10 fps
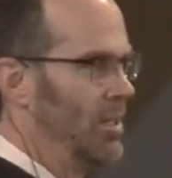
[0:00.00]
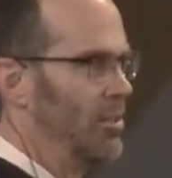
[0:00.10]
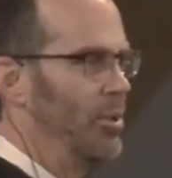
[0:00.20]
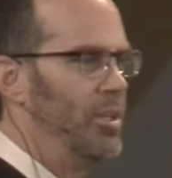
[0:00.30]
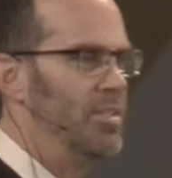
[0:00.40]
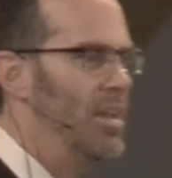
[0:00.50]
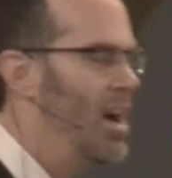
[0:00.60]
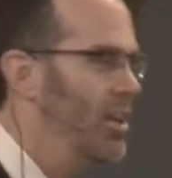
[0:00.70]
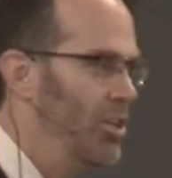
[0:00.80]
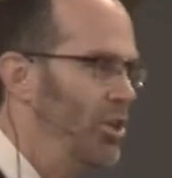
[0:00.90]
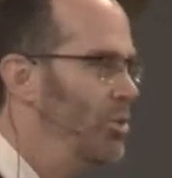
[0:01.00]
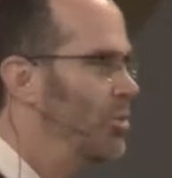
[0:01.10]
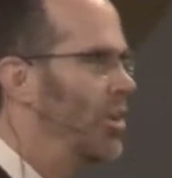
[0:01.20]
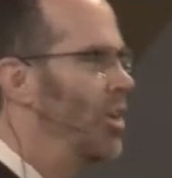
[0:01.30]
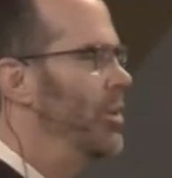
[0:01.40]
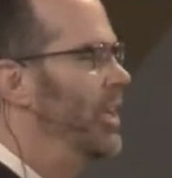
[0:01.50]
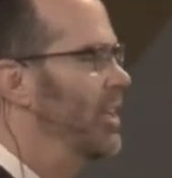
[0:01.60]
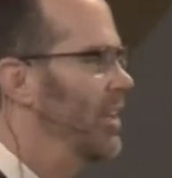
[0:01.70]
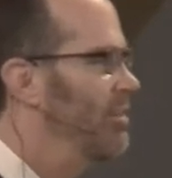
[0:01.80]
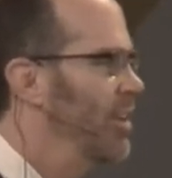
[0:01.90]
So it's not you going and
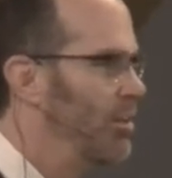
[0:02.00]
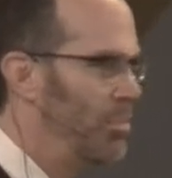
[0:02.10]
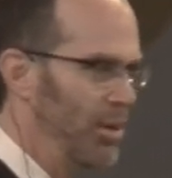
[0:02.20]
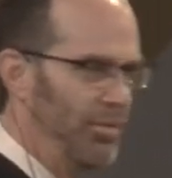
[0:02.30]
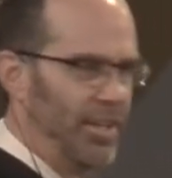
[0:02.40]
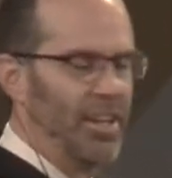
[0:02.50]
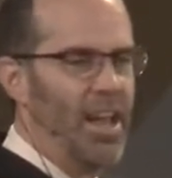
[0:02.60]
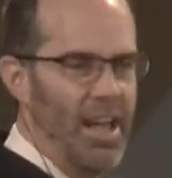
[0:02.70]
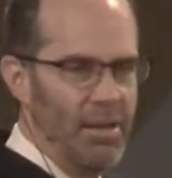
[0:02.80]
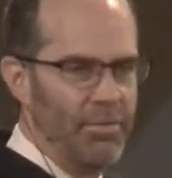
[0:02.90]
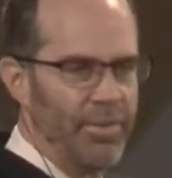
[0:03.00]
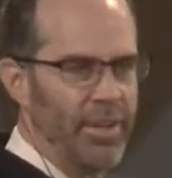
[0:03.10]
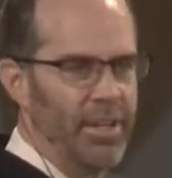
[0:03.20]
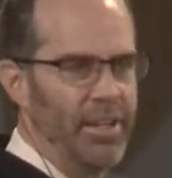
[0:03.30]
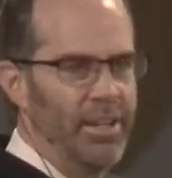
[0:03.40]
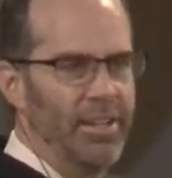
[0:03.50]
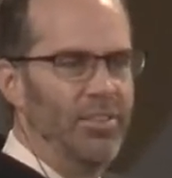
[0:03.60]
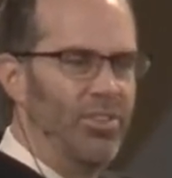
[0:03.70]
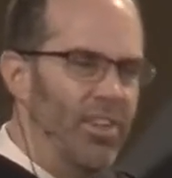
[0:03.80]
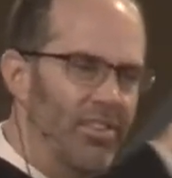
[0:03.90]
living a perfect life.
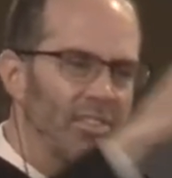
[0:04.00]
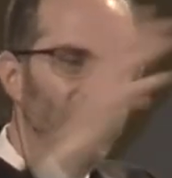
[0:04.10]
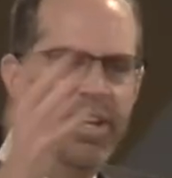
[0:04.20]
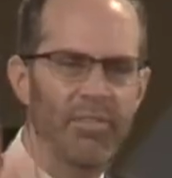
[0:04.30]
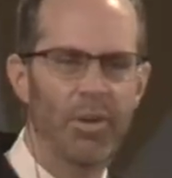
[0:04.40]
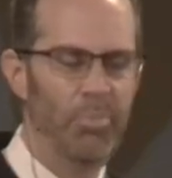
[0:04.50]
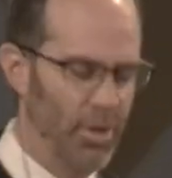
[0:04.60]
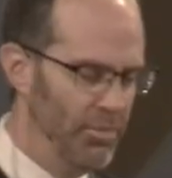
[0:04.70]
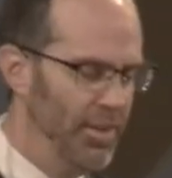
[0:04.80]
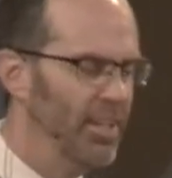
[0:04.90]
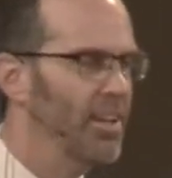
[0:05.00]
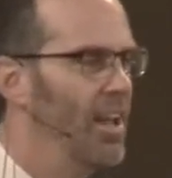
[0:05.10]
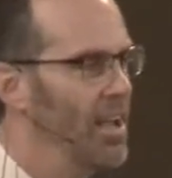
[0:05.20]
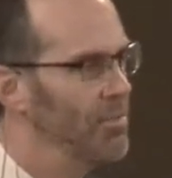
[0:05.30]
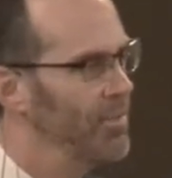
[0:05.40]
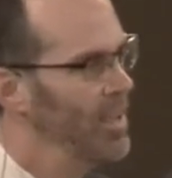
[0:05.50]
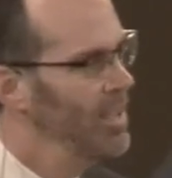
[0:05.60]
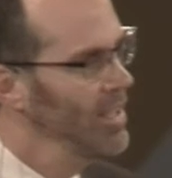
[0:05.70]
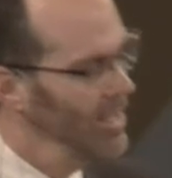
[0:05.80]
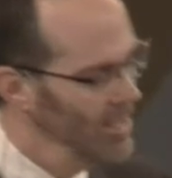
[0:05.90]
Jesus lived a perfect life
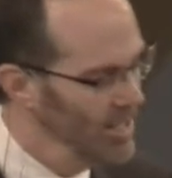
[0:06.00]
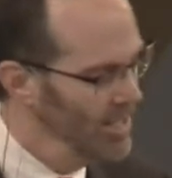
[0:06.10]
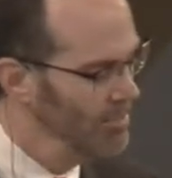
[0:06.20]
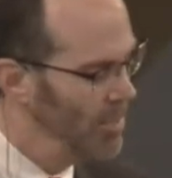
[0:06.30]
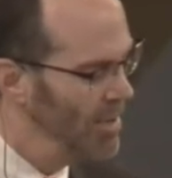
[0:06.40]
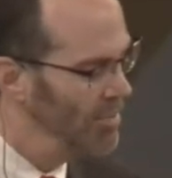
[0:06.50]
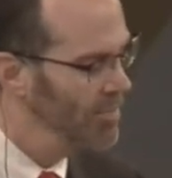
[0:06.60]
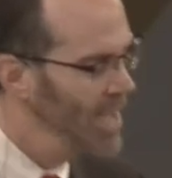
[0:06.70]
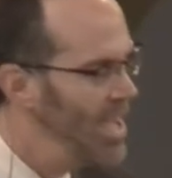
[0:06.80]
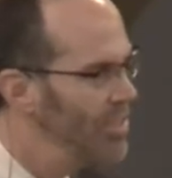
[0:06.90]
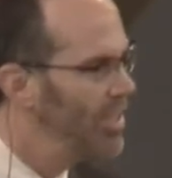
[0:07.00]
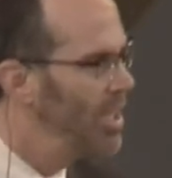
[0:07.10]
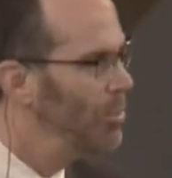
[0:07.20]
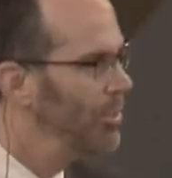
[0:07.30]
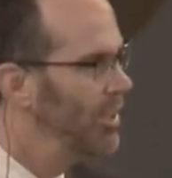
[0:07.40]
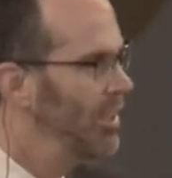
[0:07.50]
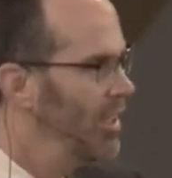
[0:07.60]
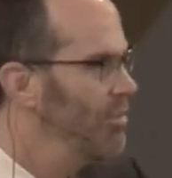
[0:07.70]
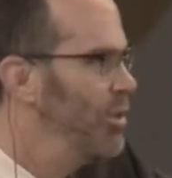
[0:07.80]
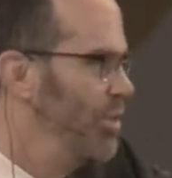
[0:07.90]
and, and by faith, He will
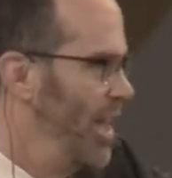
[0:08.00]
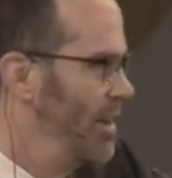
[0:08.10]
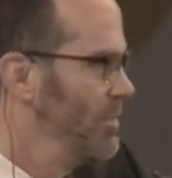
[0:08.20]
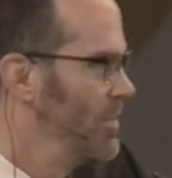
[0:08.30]
give you that.